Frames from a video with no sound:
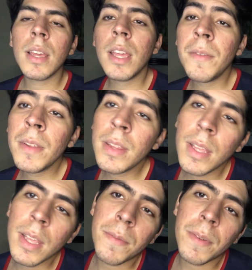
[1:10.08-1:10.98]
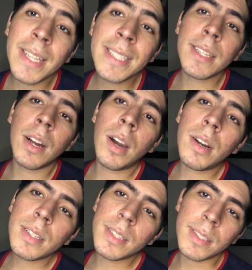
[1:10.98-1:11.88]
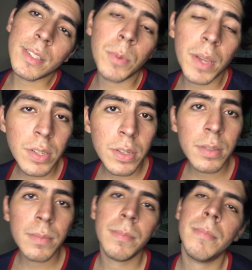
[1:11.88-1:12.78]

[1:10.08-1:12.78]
even if it's hard the situation,